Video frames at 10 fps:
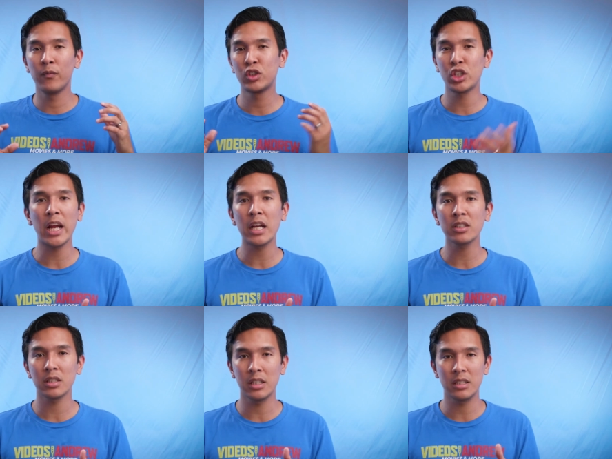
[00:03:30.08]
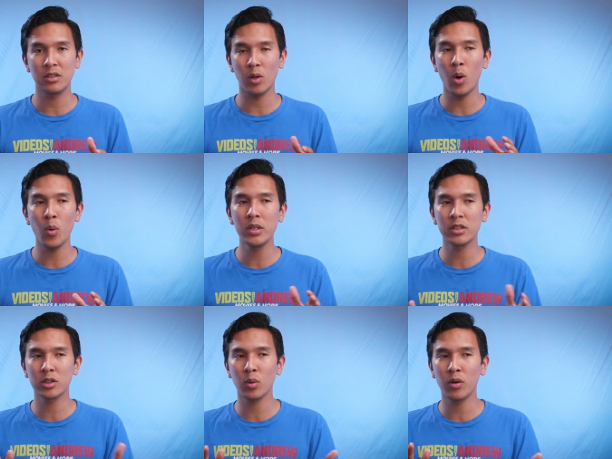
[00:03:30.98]
change is
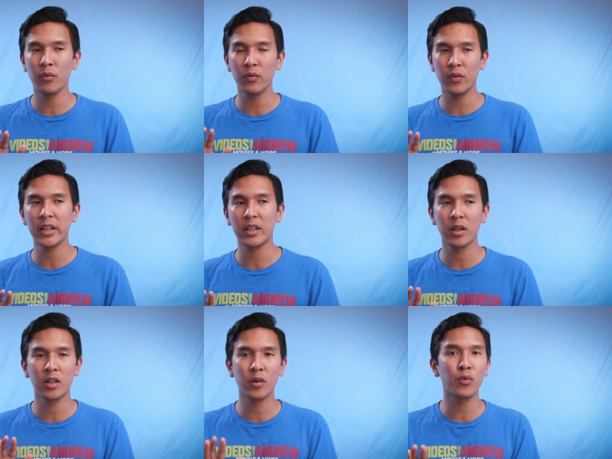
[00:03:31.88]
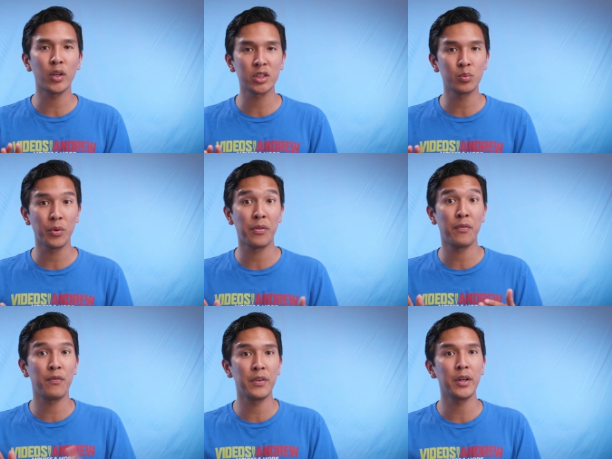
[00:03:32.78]
always sort of like confronted with
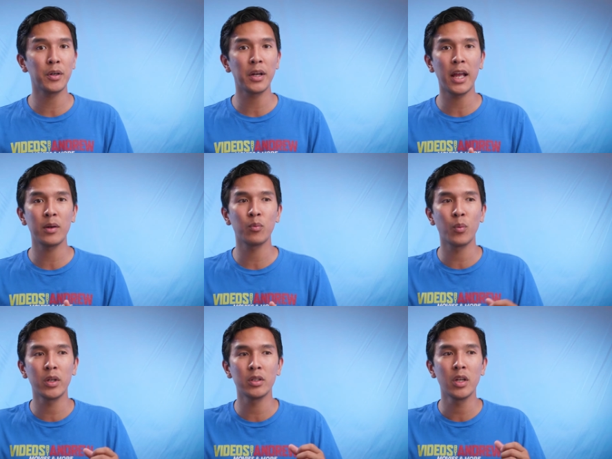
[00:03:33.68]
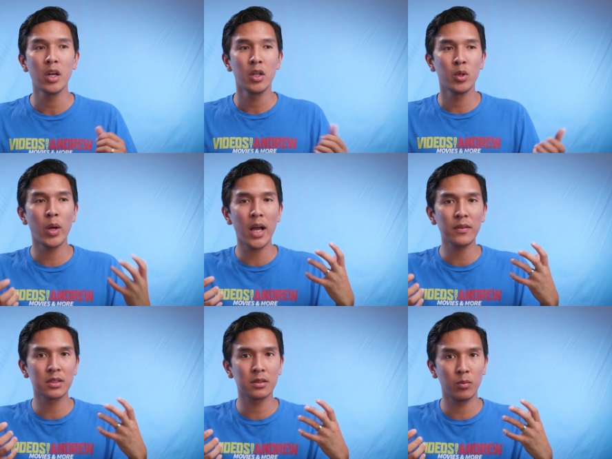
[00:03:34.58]
fear, and when
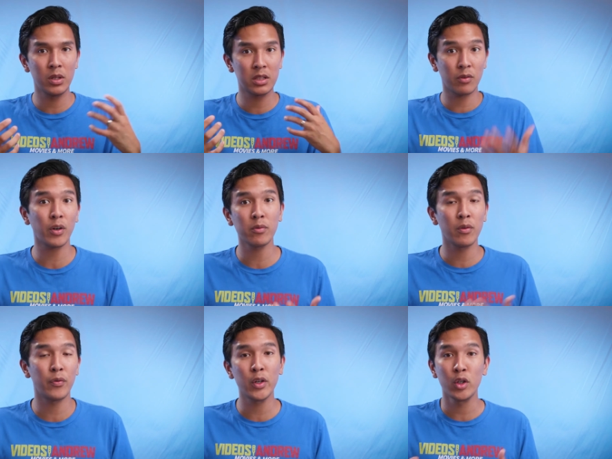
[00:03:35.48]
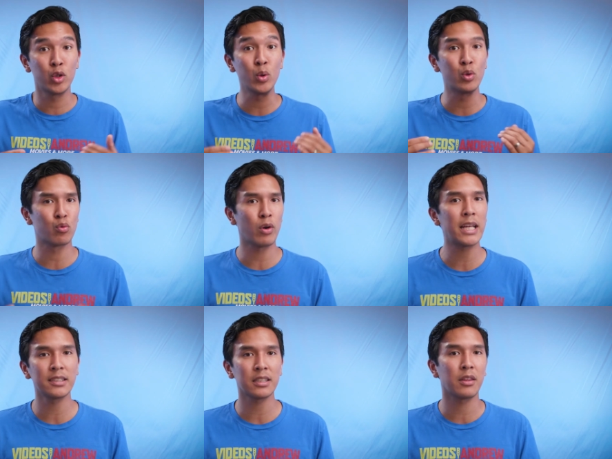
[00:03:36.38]
it's confronted with fear, you do
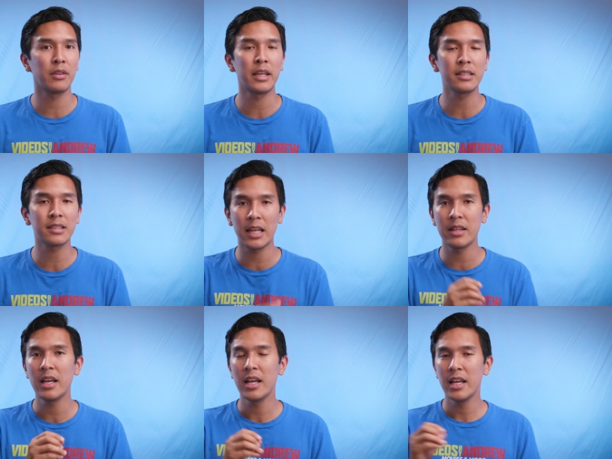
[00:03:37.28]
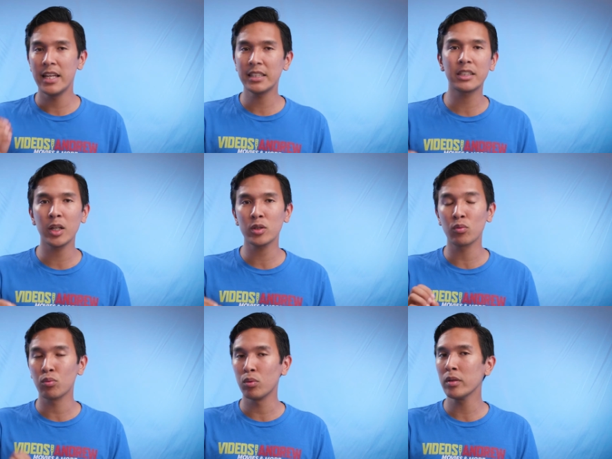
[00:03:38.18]
drastic things, and his character
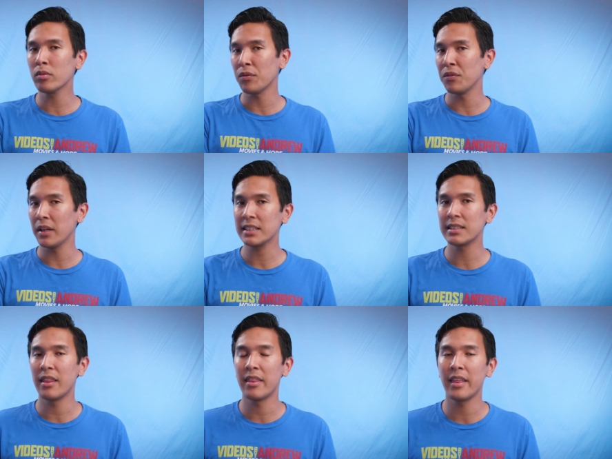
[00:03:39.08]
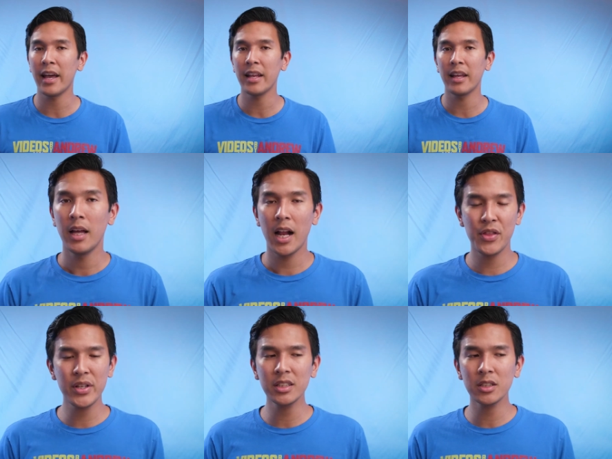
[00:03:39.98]
really reflects that. And
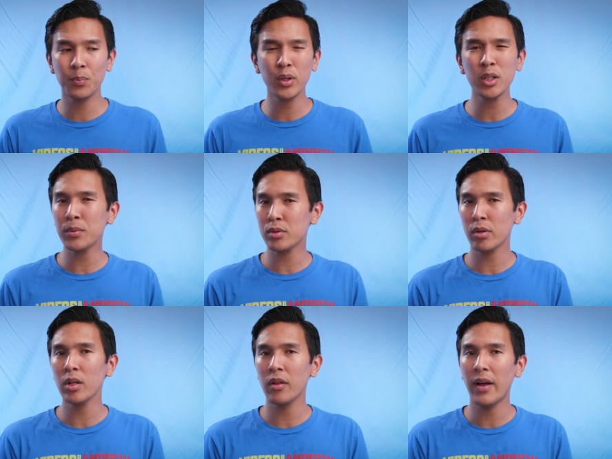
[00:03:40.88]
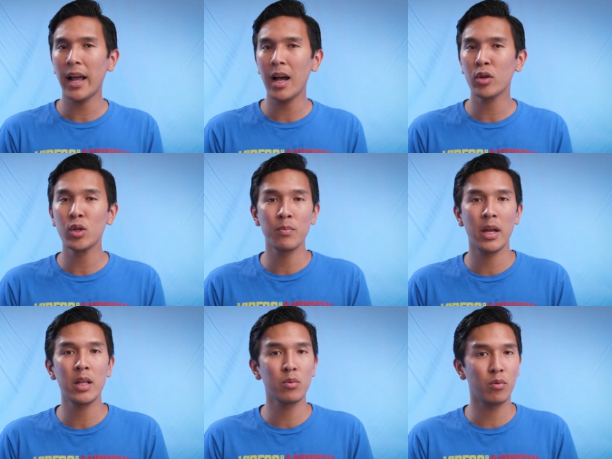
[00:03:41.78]
I think there's a pretty good portrayal of how
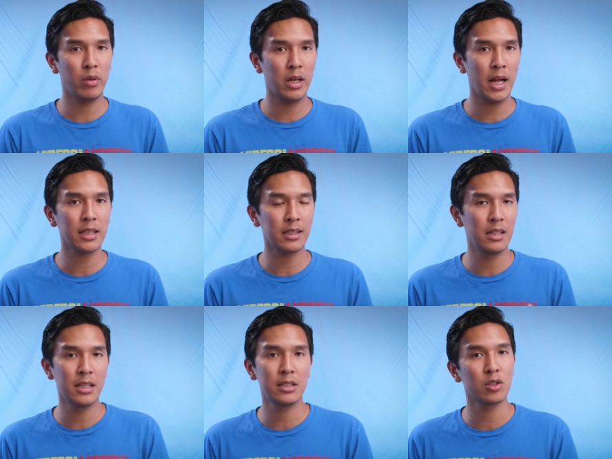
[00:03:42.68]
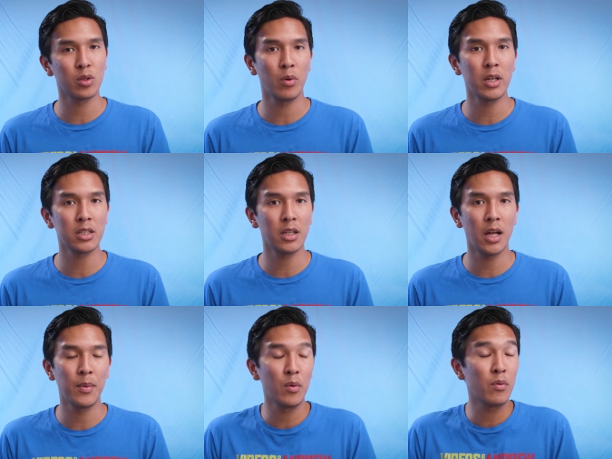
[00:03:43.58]
humanity would react in this situation.
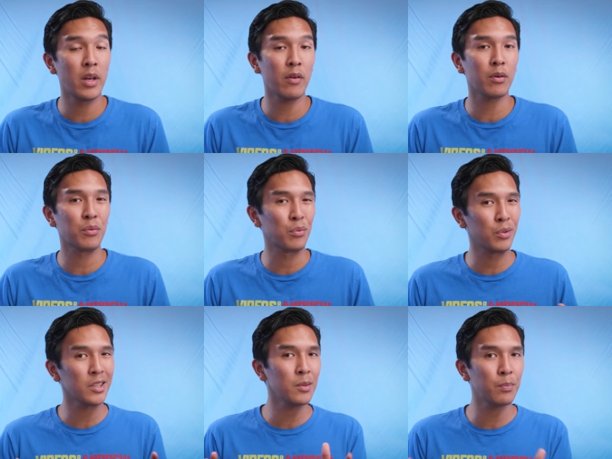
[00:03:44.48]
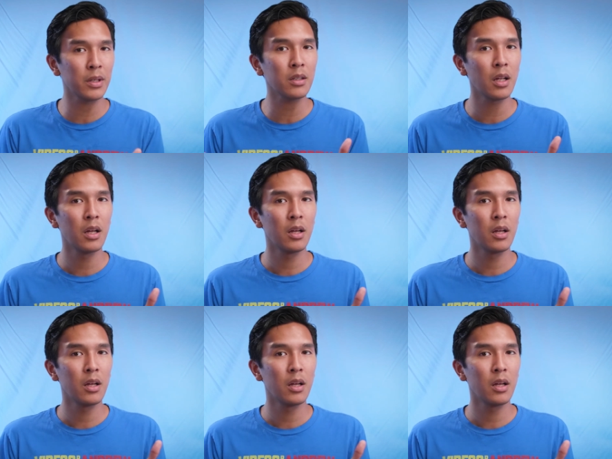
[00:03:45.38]
I mean, we've never really been